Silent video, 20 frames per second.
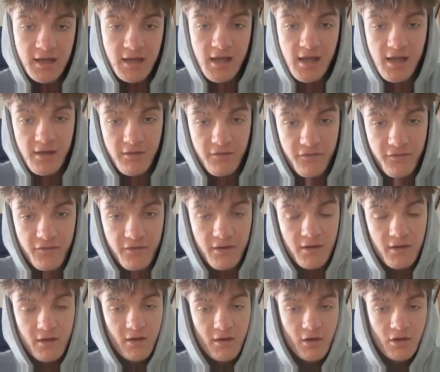If
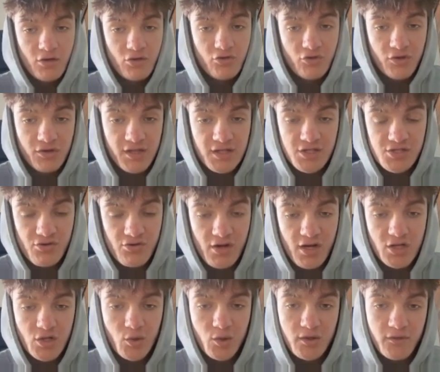you took this
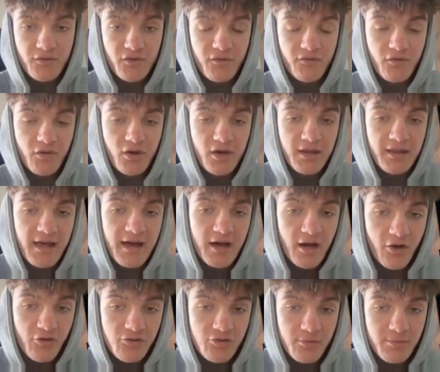trade, you would have converted that
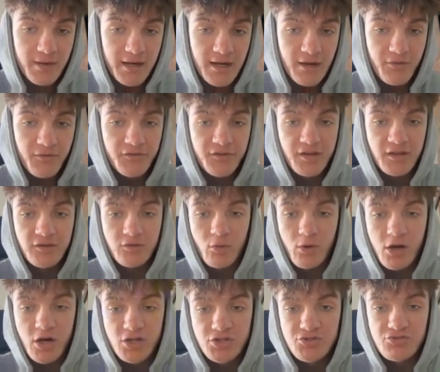£100 into
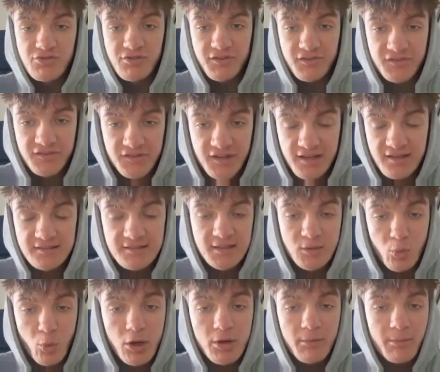
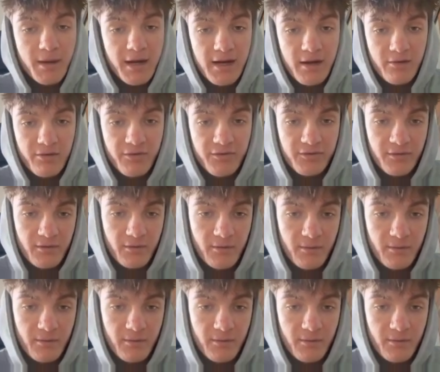£161.